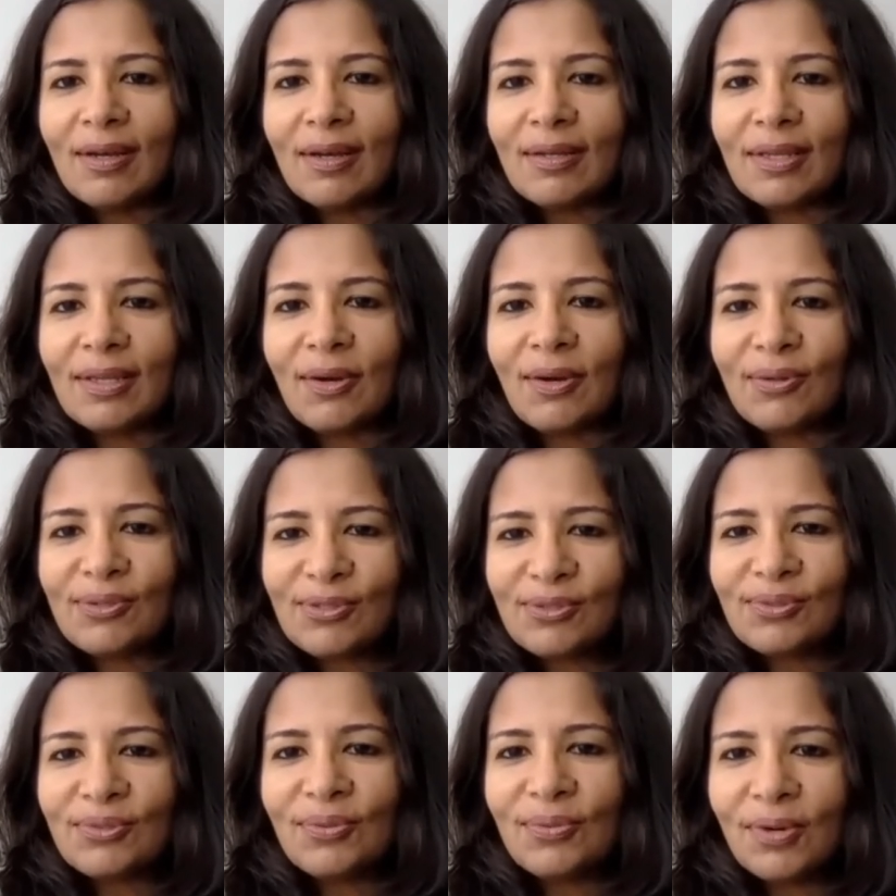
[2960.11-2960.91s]
They
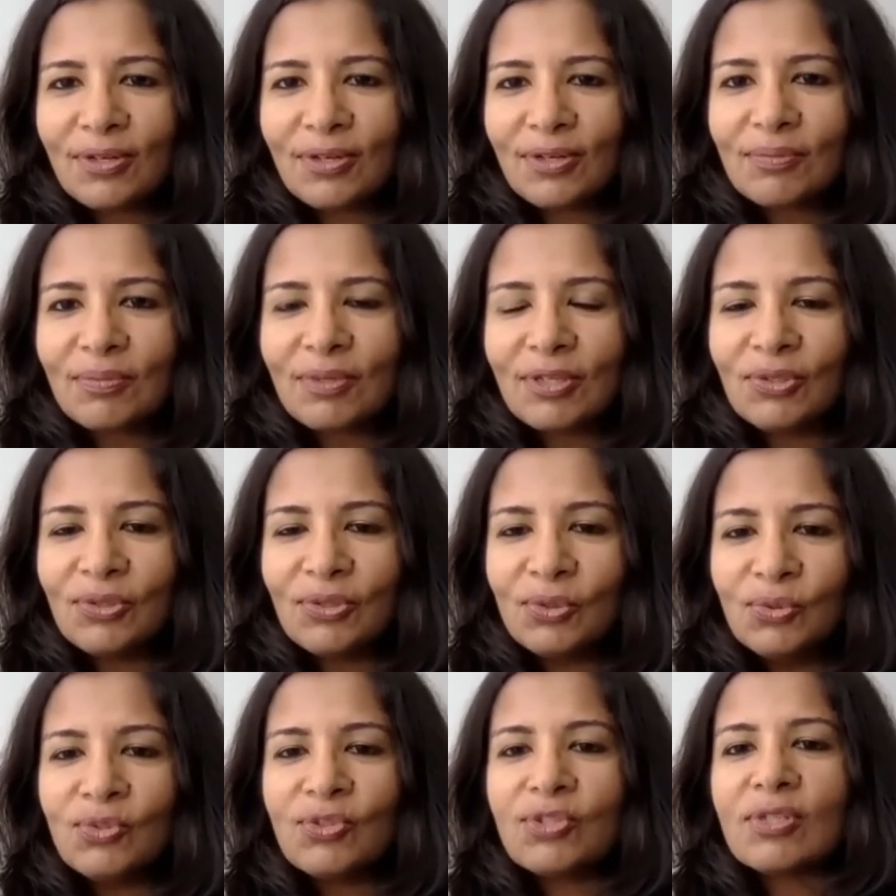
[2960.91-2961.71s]
also don't want it to be
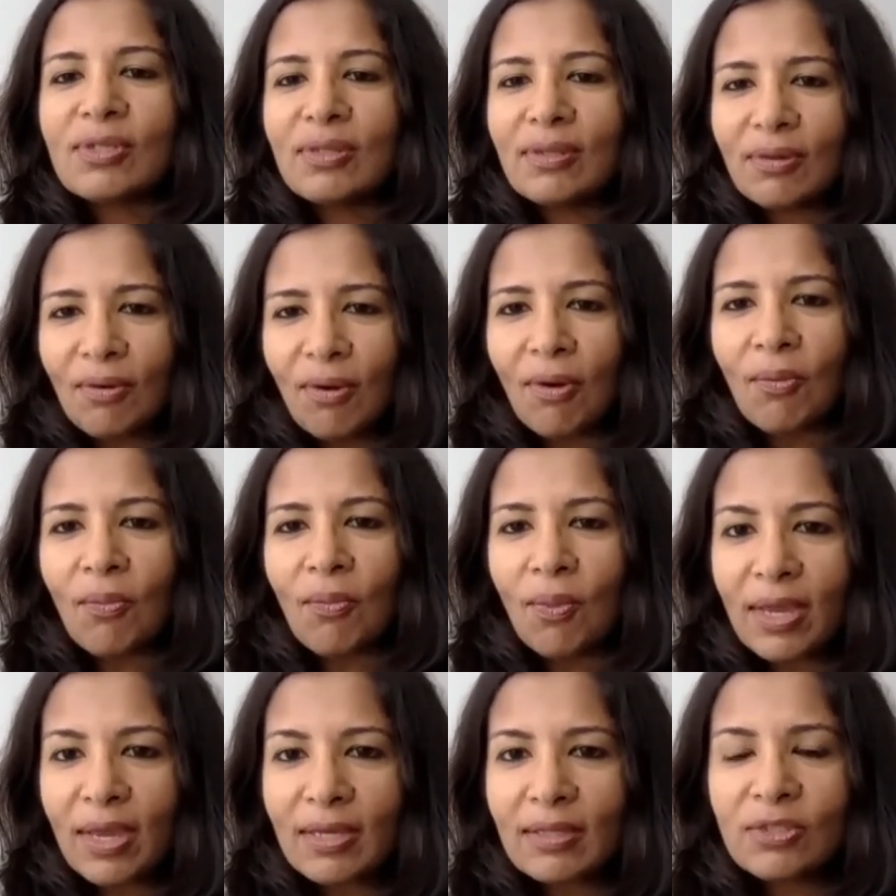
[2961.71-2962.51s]
used in the wrong
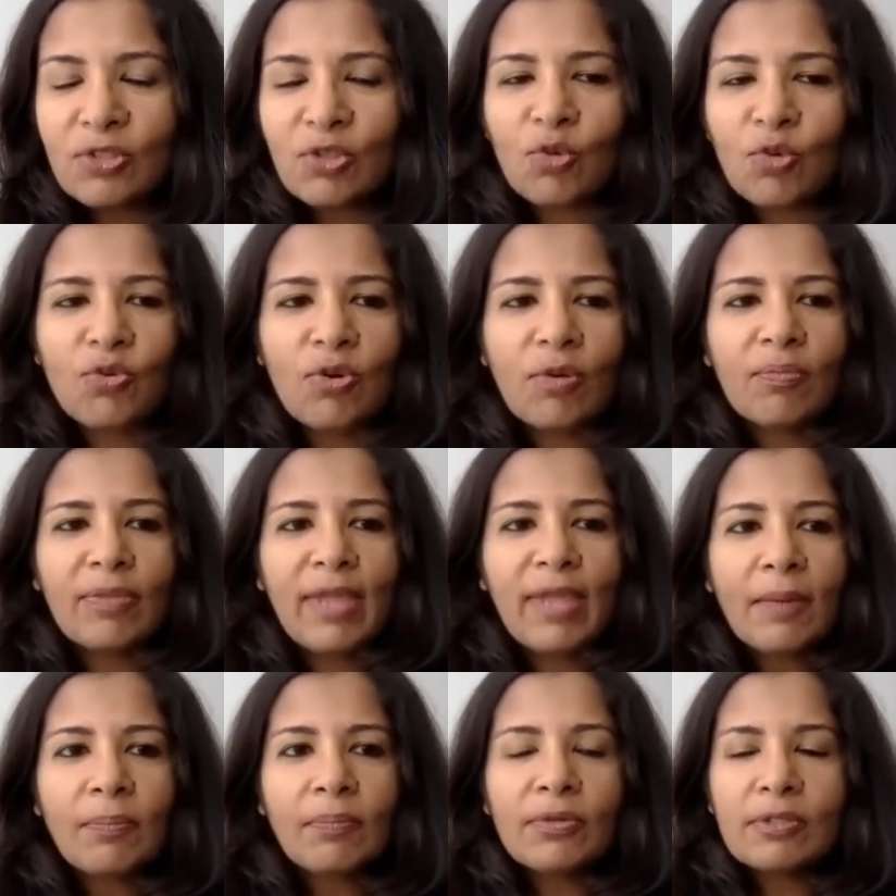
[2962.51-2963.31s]
ways. So from
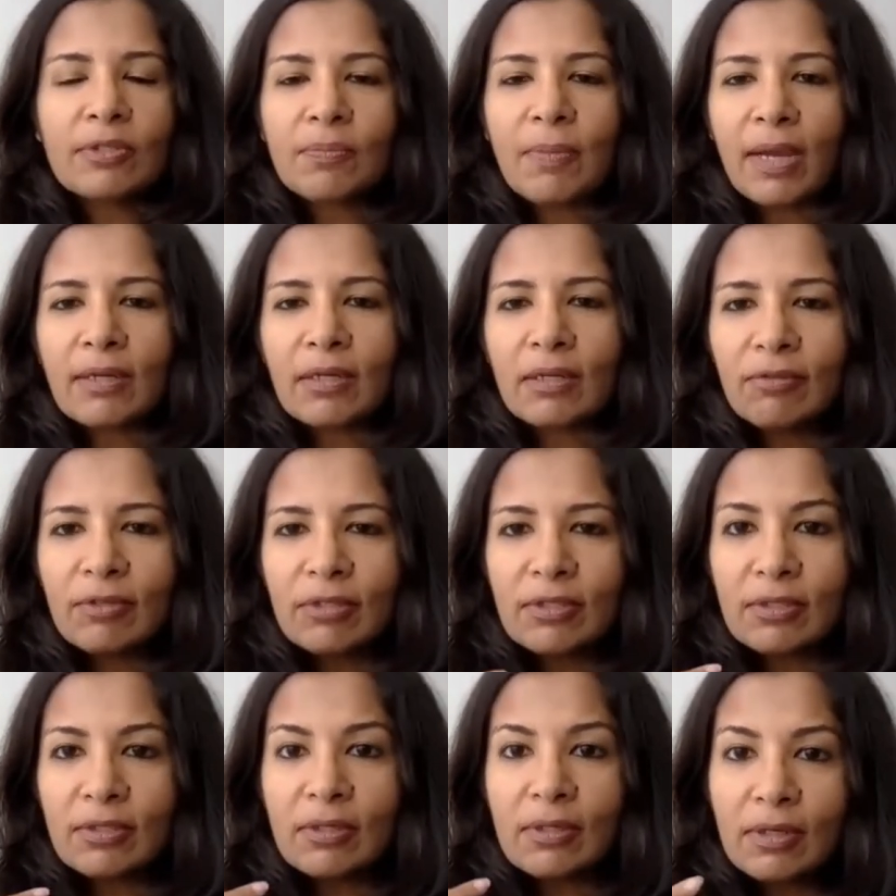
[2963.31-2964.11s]
that perspective,
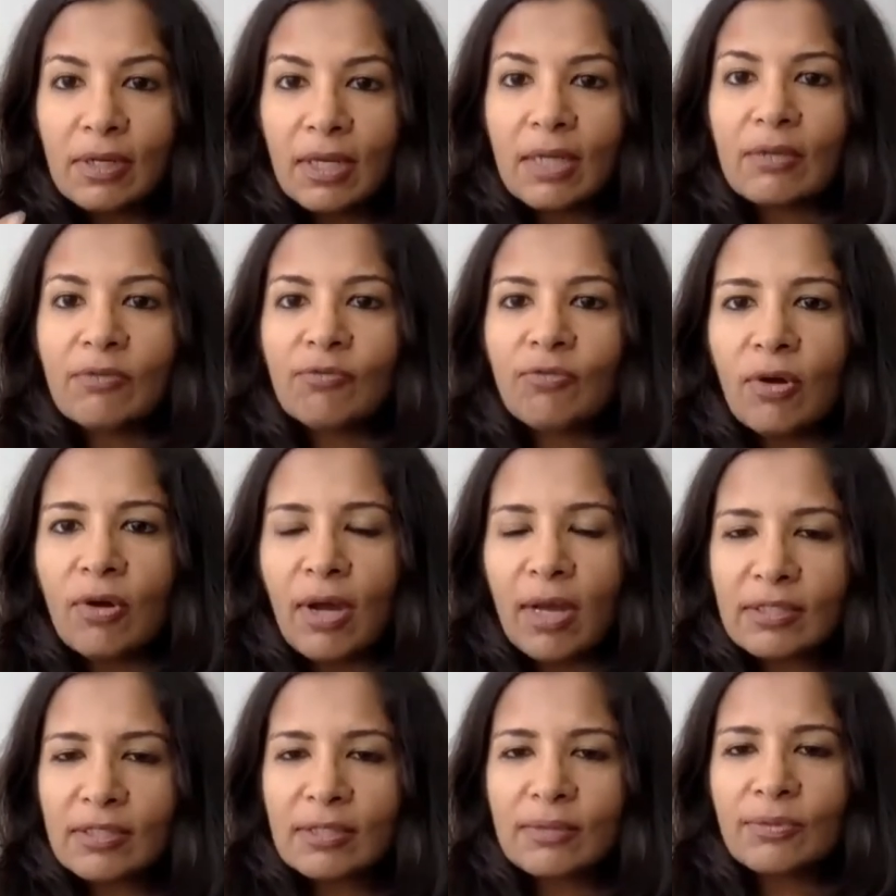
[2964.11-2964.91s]
it's great for
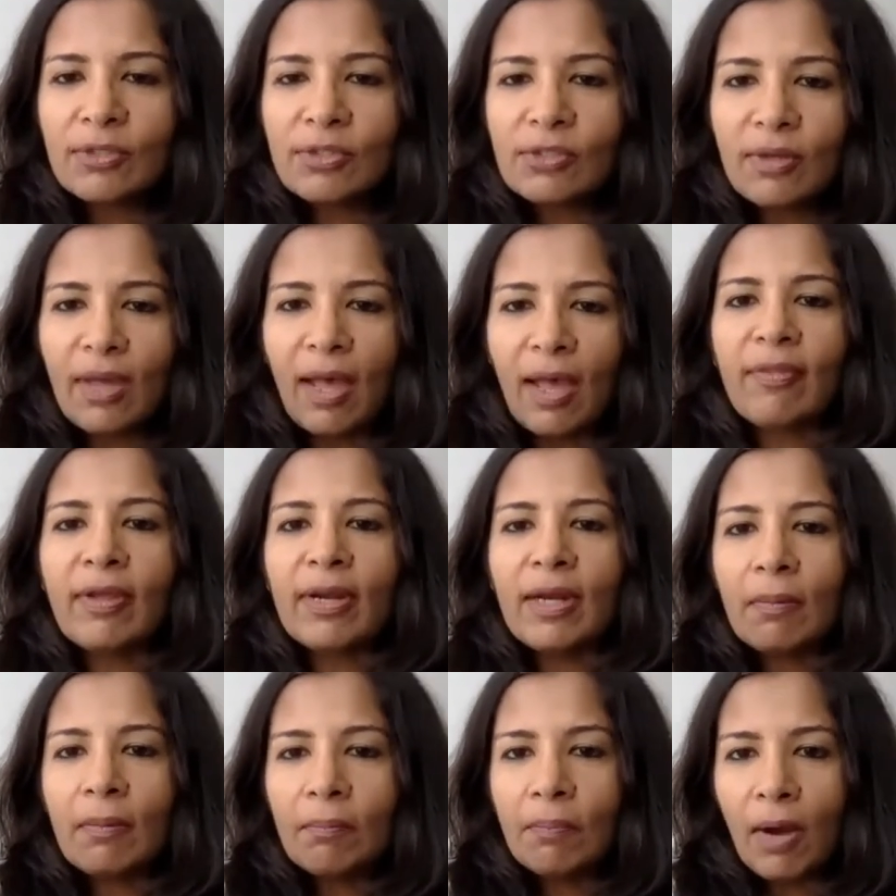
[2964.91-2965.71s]
customers to have that
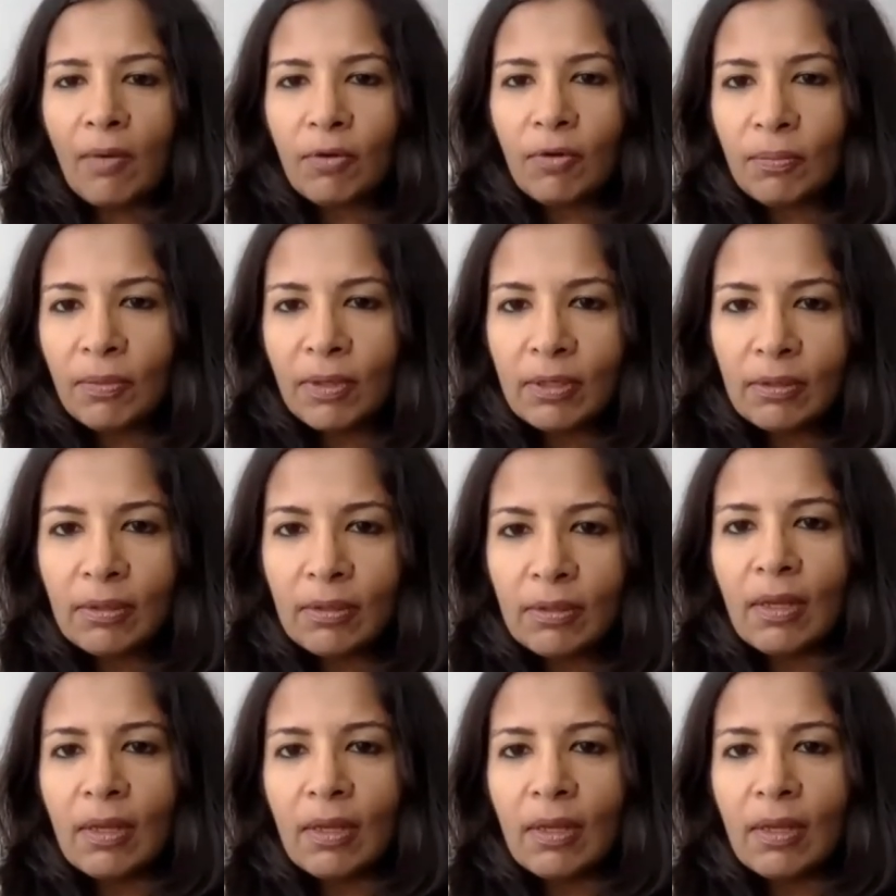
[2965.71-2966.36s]
empowerment